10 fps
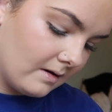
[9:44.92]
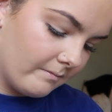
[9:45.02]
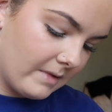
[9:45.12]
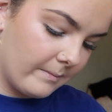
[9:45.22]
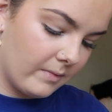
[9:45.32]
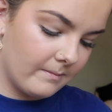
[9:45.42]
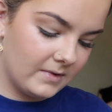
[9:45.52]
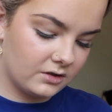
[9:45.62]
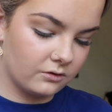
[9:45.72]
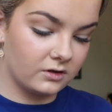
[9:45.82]
Made by
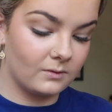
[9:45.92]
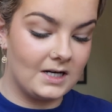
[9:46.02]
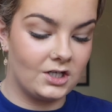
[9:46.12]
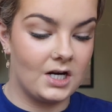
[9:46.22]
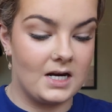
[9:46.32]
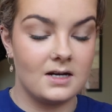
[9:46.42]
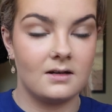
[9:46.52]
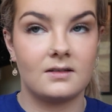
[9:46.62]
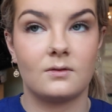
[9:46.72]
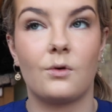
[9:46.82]
Mitchell Sweet
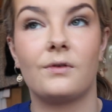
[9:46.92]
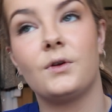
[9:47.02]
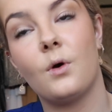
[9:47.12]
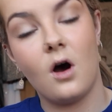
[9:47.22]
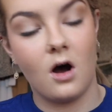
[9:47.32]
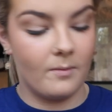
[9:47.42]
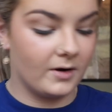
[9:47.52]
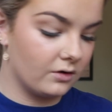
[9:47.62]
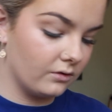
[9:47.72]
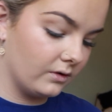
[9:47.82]
Cheeks, or if you are
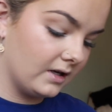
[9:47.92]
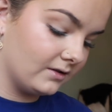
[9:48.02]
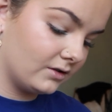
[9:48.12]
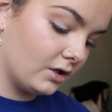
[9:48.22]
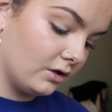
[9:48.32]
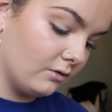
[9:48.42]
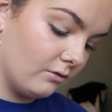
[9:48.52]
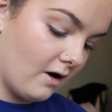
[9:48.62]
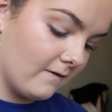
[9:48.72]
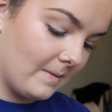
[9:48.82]
but it's
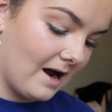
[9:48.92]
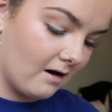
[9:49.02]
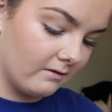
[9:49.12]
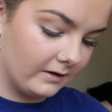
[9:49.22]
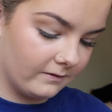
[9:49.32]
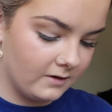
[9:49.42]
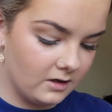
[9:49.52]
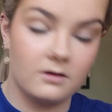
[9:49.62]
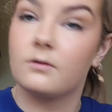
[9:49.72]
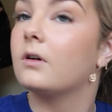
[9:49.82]
too overpowering for
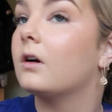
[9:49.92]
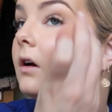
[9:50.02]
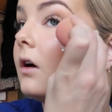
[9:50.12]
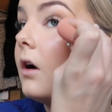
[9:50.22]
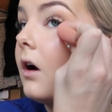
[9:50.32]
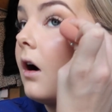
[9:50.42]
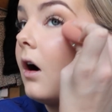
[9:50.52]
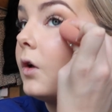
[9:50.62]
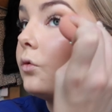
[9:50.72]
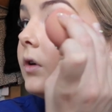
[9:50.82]
you,
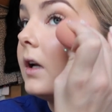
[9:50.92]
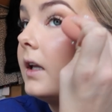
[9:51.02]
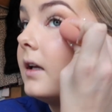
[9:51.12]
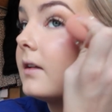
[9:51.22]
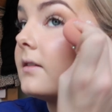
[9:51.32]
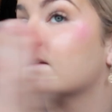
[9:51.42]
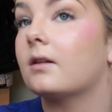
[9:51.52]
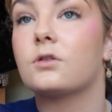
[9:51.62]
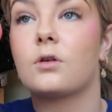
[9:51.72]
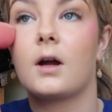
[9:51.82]
I'd really
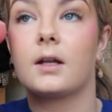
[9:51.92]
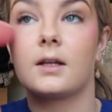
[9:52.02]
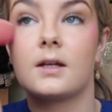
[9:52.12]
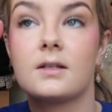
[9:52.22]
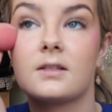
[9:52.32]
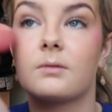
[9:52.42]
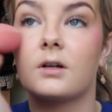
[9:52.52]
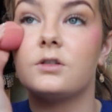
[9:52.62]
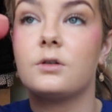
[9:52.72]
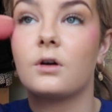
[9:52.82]
consider trying this
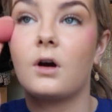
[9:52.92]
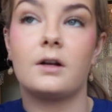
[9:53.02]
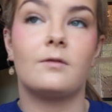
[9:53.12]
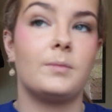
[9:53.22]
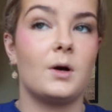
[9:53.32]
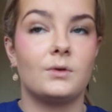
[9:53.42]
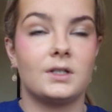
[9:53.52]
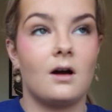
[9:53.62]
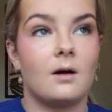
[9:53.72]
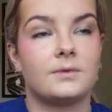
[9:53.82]
because you can kind of build
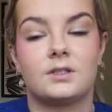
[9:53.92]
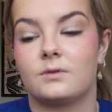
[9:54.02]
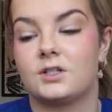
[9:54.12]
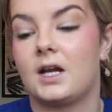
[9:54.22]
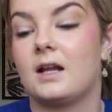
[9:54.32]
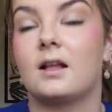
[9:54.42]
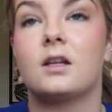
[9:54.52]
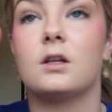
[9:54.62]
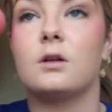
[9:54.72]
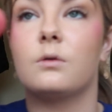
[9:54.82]
it up to a shade that
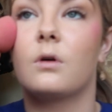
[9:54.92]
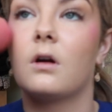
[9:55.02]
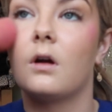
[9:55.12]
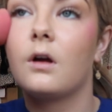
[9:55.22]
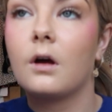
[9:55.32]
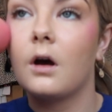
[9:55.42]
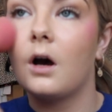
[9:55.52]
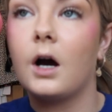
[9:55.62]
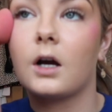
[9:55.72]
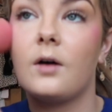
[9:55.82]
you
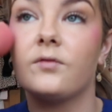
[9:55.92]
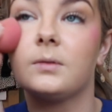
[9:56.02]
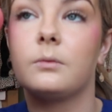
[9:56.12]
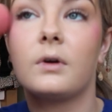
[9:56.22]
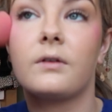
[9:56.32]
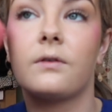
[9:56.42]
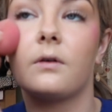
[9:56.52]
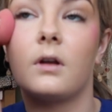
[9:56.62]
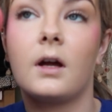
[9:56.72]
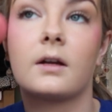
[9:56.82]
are comfortable with. I
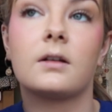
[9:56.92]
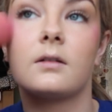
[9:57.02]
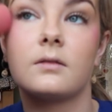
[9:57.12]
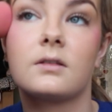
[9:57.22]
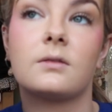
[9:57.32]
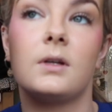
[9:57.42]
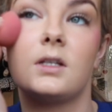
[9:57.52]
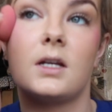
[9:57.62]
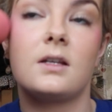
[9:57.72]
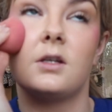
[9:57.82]
feel like Sweet
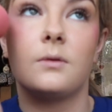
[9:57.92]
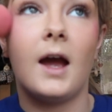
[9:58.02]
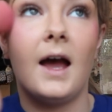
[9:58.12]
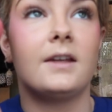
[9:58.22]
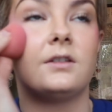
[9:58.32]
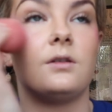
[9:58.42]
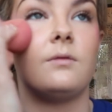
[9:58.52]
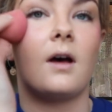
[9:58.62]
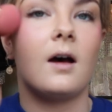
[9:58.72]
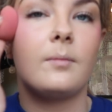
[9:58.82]
Cheeks. You can do
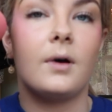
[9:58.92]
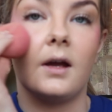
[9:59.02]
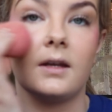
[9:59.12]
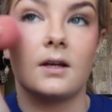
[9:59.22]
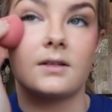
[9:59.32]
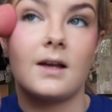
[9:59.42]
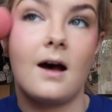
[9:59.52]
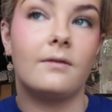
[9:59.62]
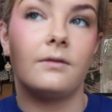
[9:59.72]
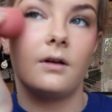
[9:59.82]
that, but it does
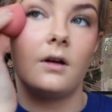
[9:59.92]
have